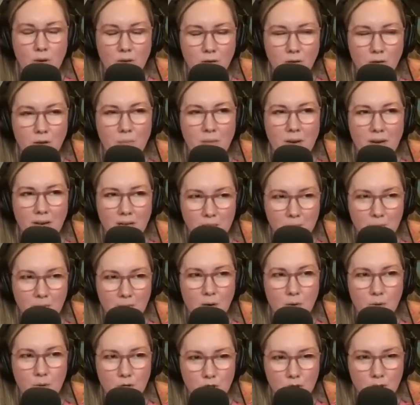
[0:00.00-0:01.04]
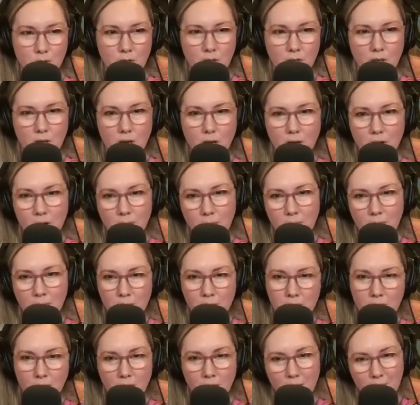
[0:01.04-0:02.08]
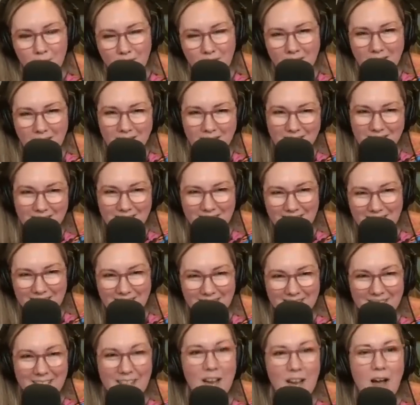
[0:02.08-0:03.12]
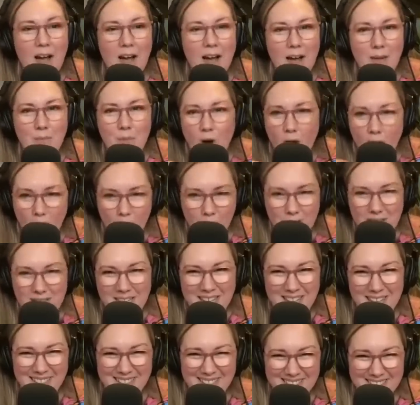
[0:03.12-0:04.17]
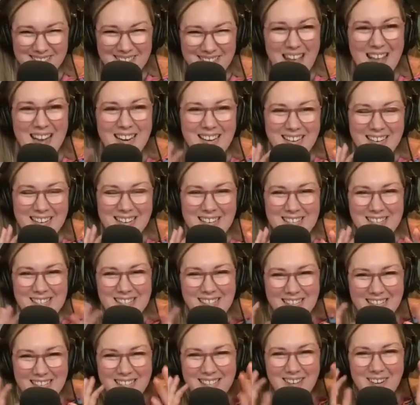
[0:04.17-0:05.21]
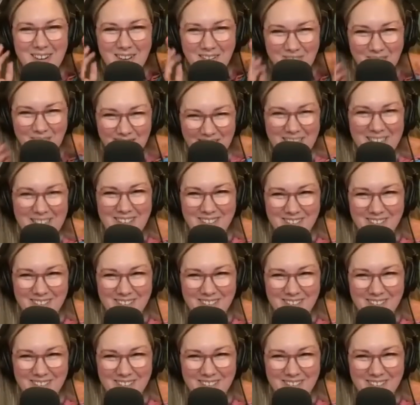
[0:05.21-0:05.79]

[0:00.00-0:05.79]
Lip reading: her and my husband always joke like, oh, Mom's talking about editing again. Like I'm always editing is like what I do.